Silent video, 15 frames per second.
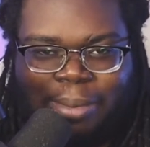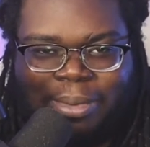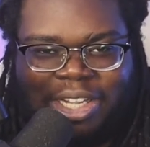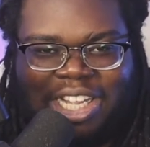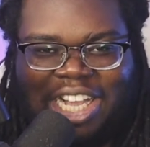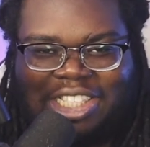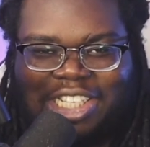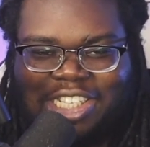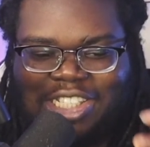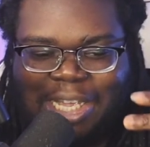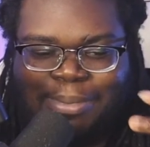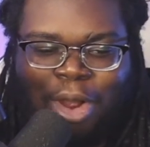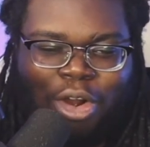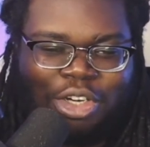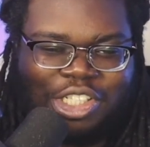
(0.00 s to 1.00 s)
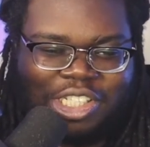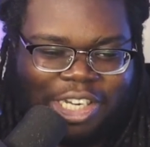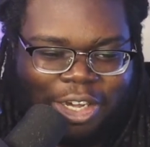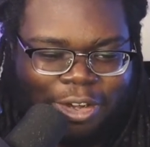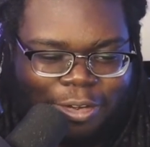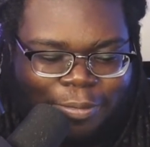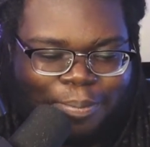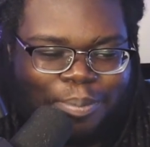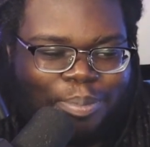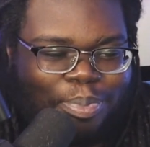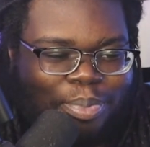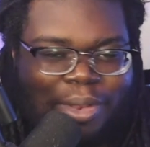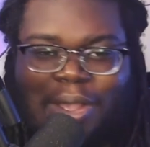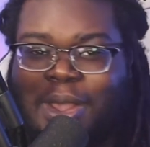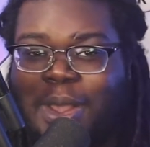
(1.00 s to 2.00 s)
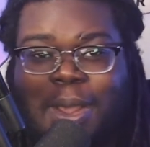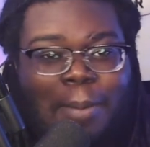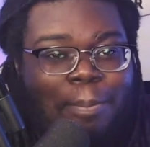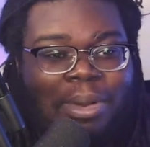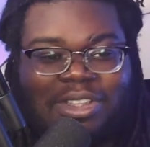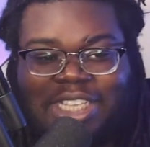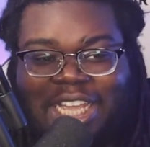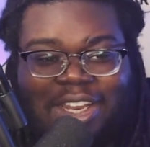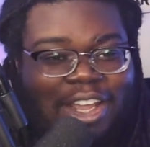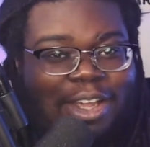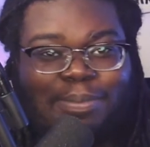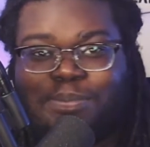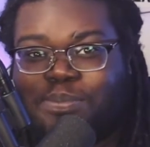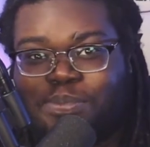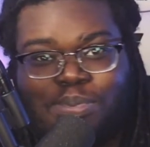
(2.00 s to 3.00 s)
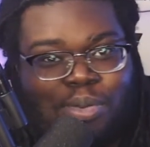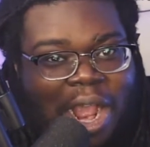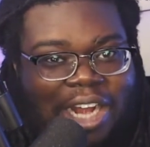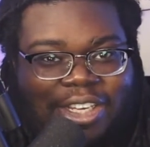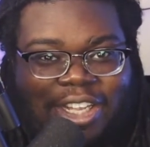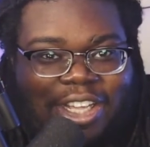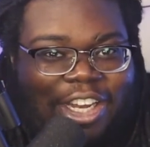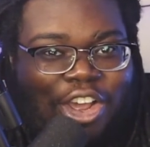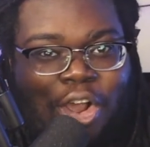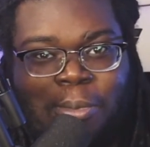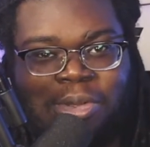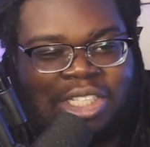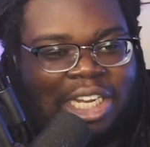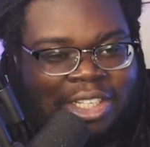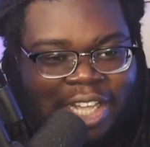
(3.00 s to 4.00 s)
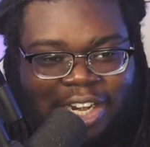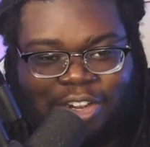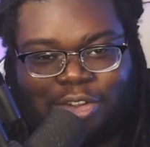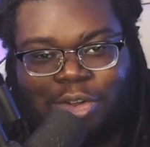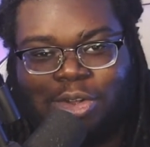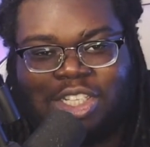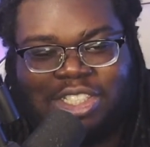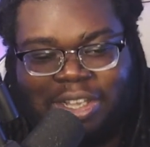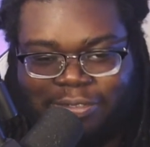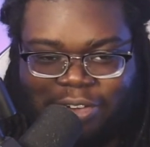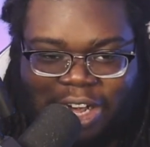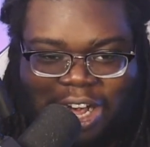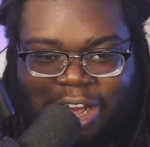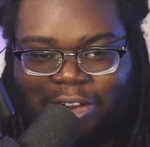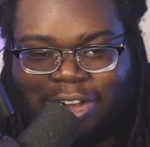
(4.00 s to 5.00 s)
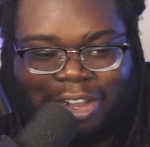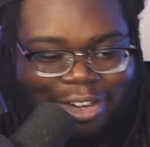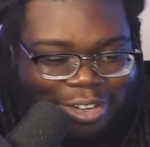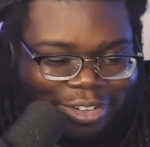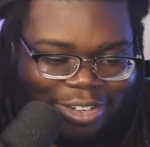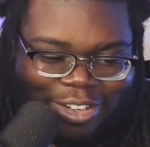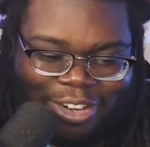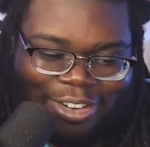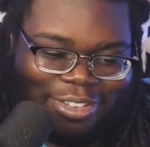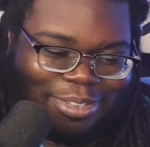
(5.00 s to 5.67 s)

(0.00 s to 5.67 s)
He has that same art style, but they look practically almost identical except for the hair color, you know.